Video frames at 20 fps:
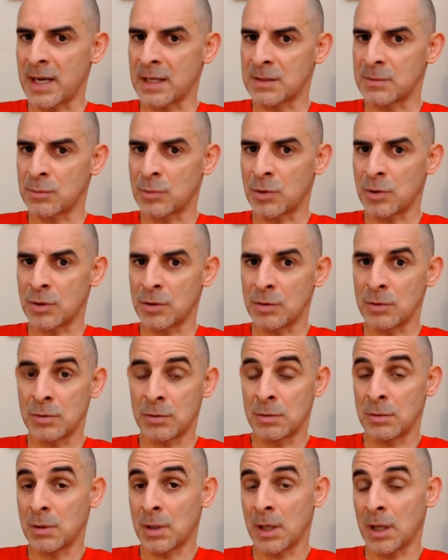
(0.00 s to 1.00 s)
It's more you
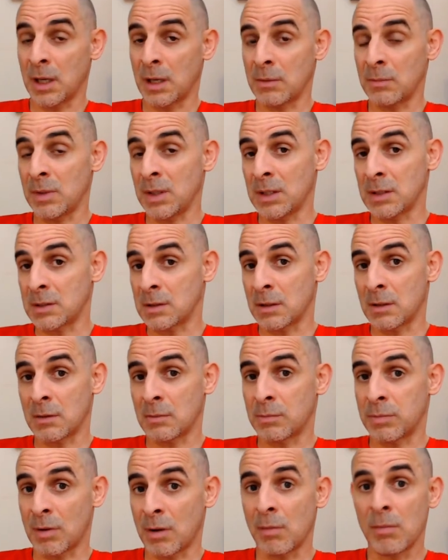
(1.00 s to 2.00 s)
looking at me.
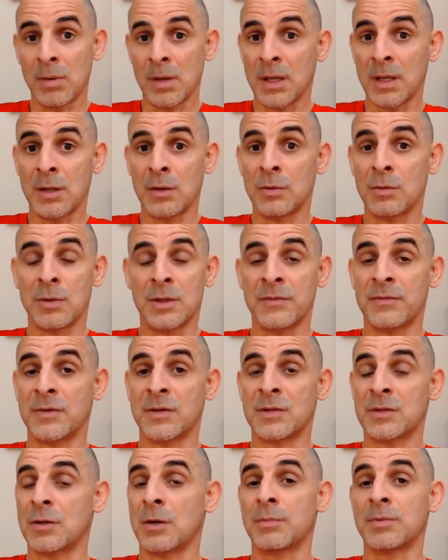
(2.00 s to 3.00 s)
So probably you even
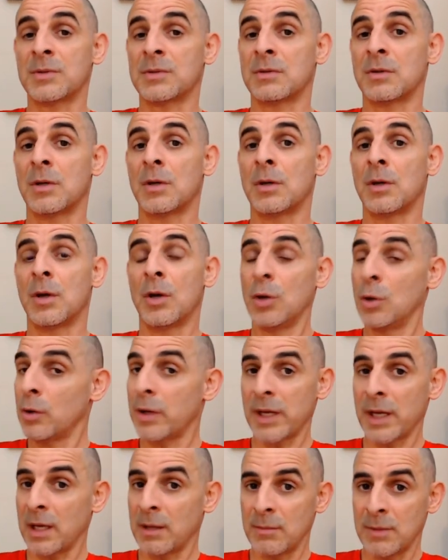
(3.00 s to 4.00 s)
stopped
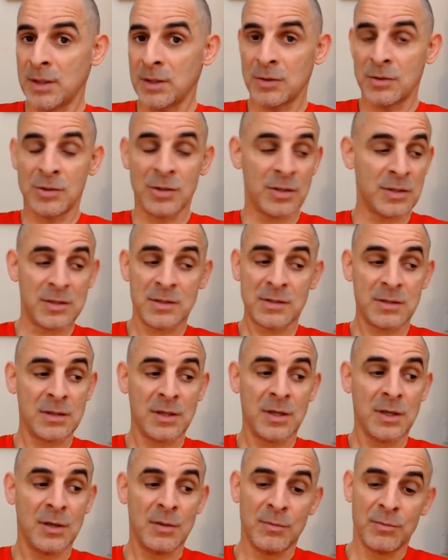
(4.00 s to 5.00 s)
looking at me. You just
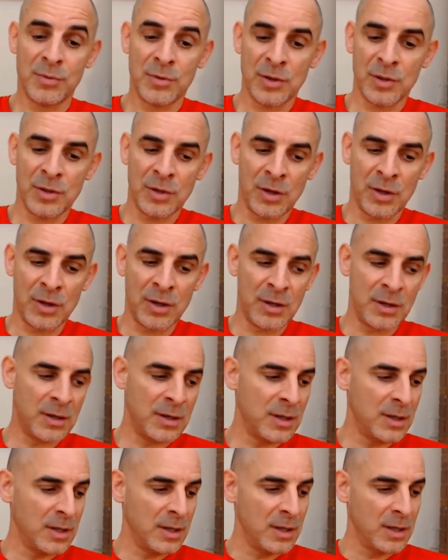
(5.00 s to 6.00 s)
put it on
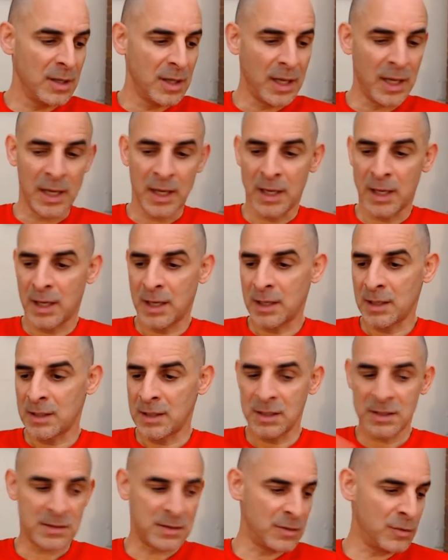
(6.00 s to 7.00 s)
and
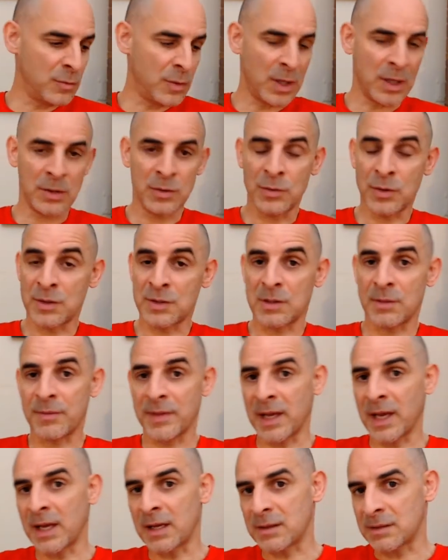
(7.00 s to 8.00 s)
listen while doing
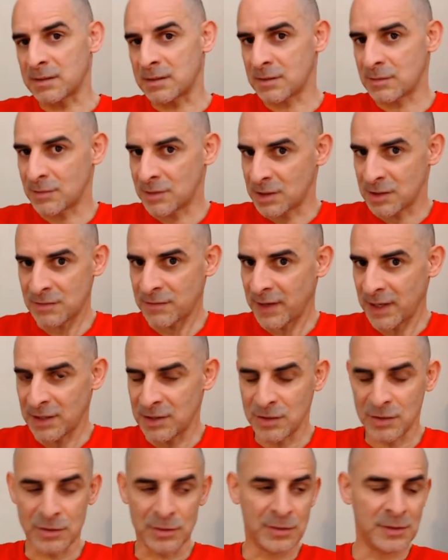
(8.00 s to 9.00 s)
something else, which is fine
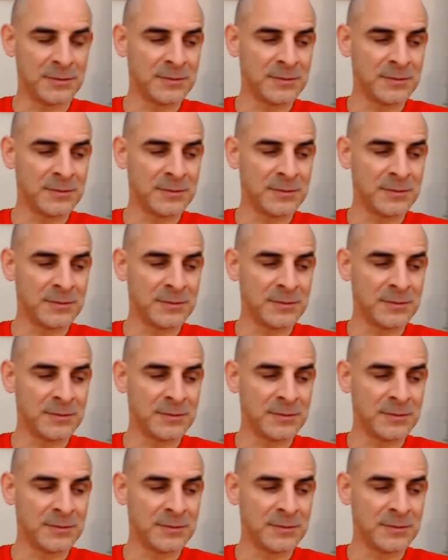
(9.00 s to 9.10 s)
too.